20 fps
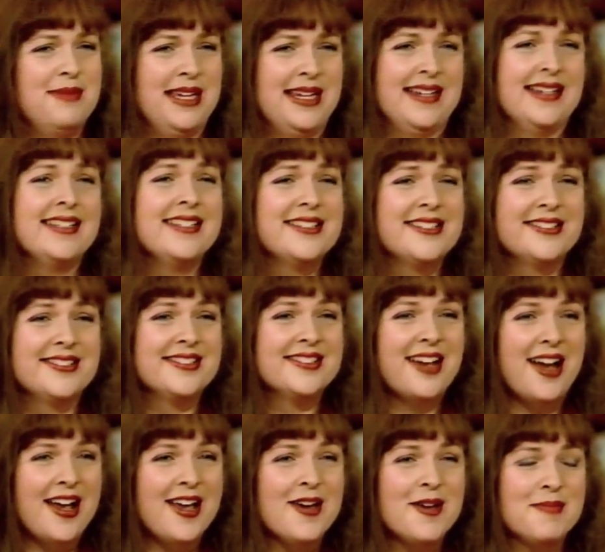a minute,
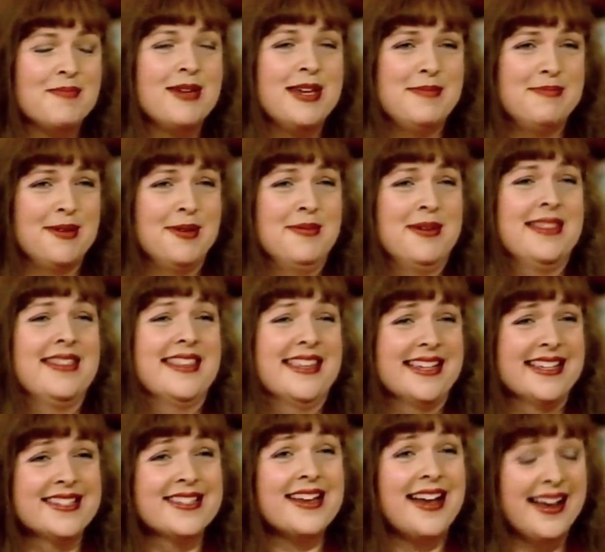I help people with
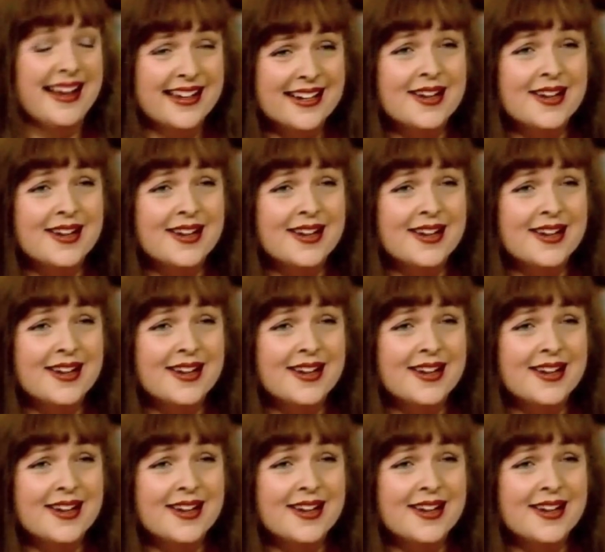this, I